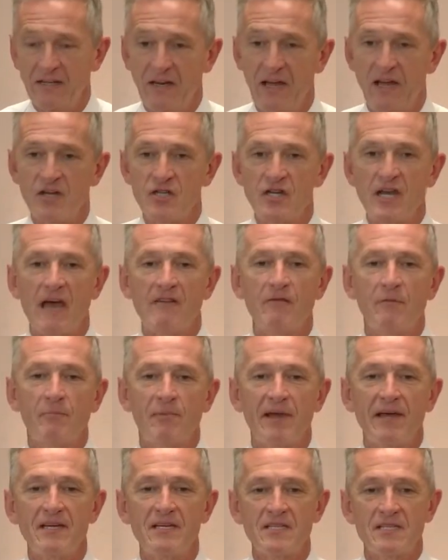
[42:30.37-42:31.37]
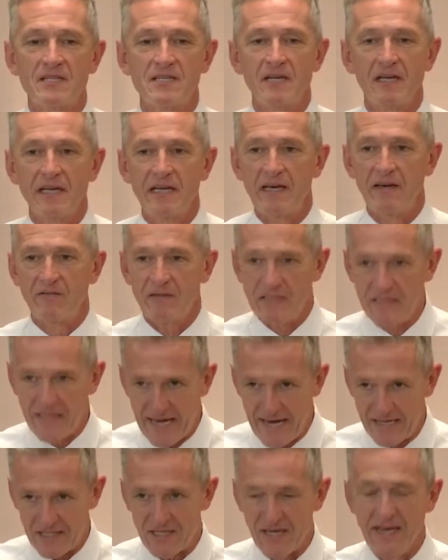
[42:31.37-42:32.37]
Does she have a place to live?
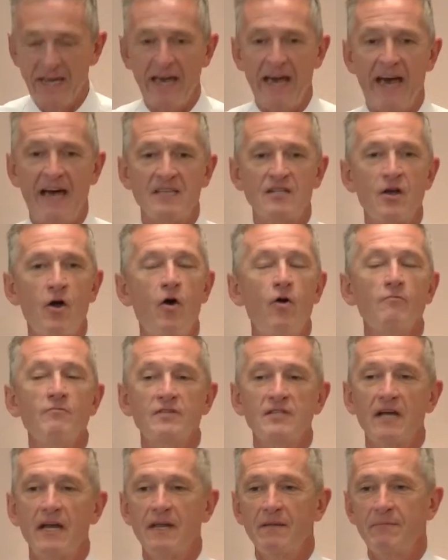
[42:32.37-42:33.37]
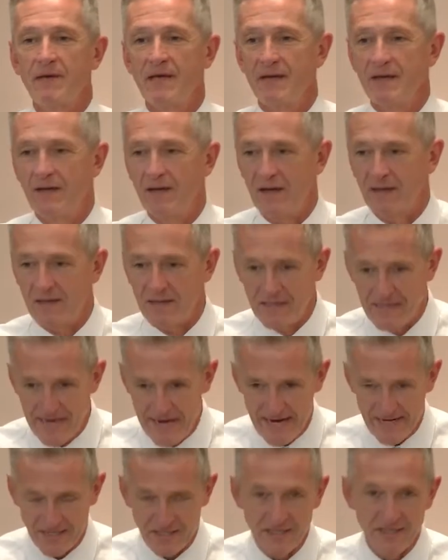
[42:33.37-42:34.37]
Yes. Has a home study been done?
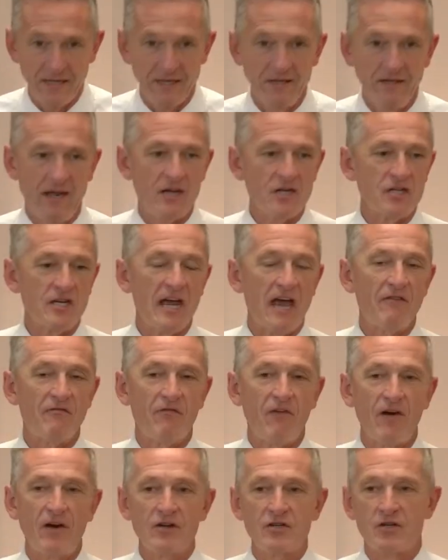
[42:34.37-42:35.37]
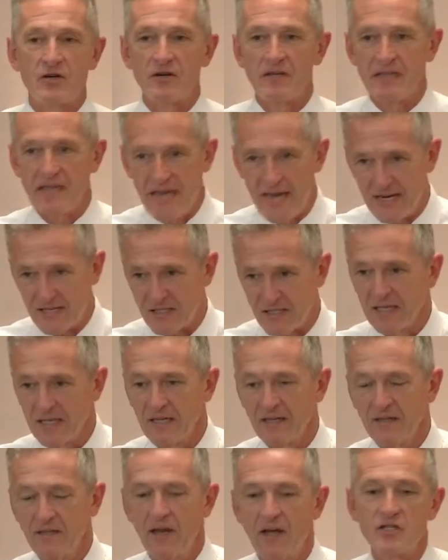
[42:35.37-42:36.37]
Yes. Does she have furniture? Yes.
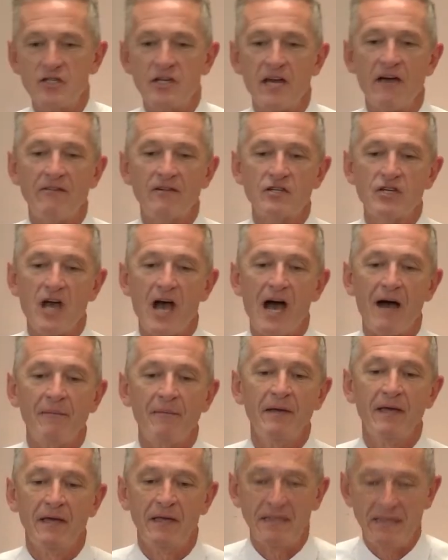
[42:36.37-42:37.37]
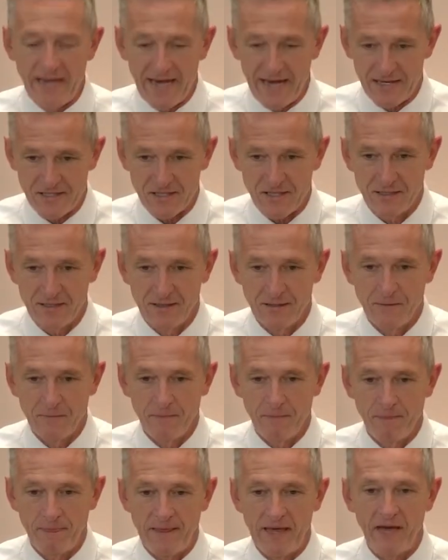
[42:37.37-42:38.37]
Does she have a job? Yes.
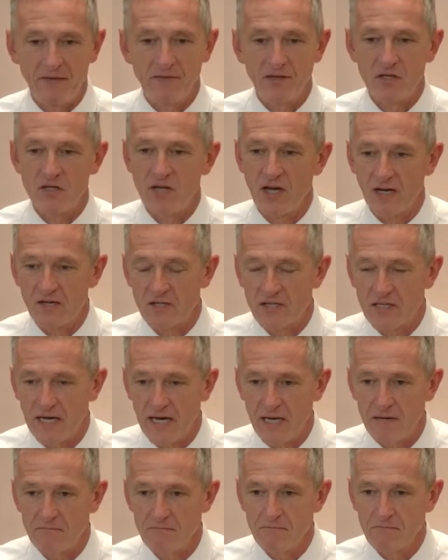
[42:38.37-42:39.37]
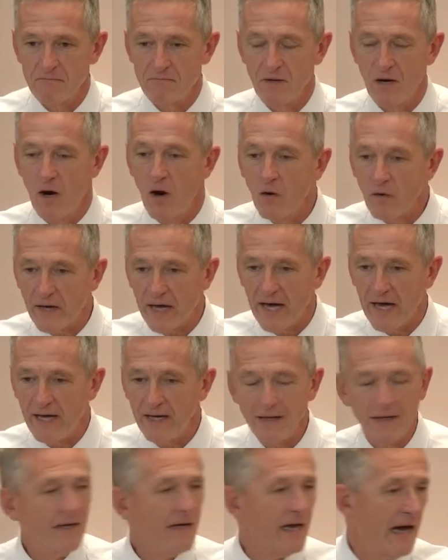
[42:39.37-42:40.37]
And the judge said, okay,
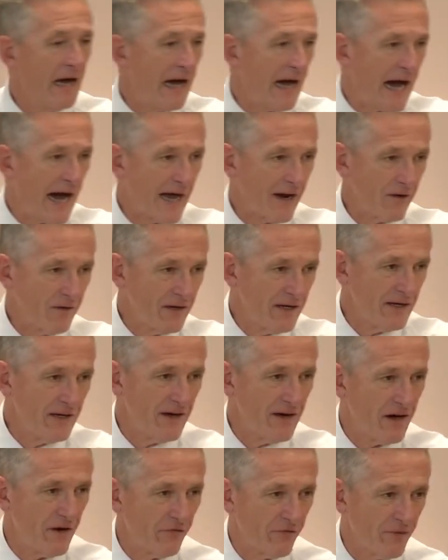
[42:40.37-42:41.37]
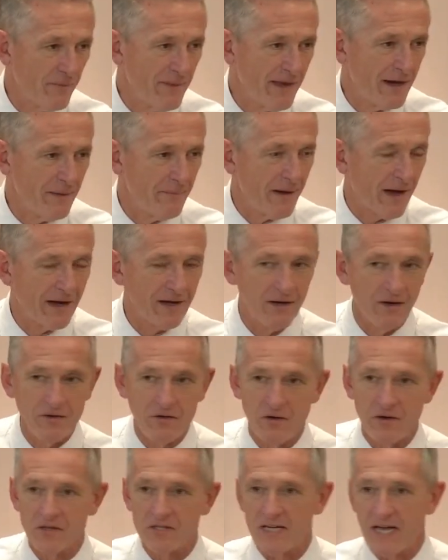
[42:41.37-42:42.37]
I don't need to hear from anybody on
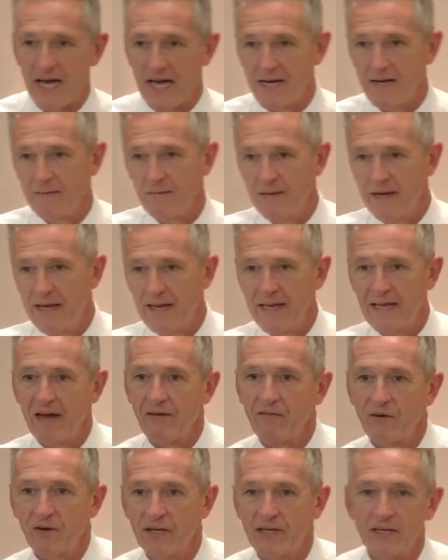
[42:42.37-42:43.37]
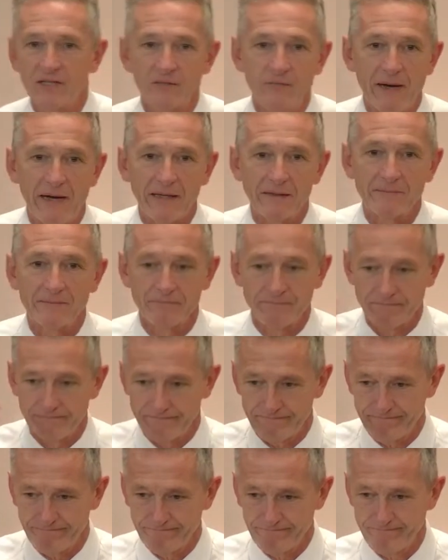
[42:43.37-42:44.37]
your side. And he gave her kids back.
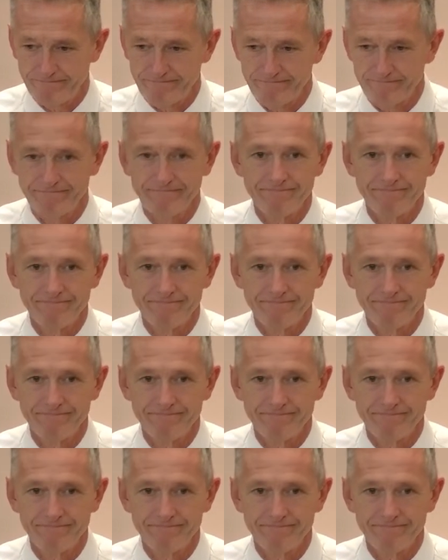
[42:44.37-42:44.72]
Yep.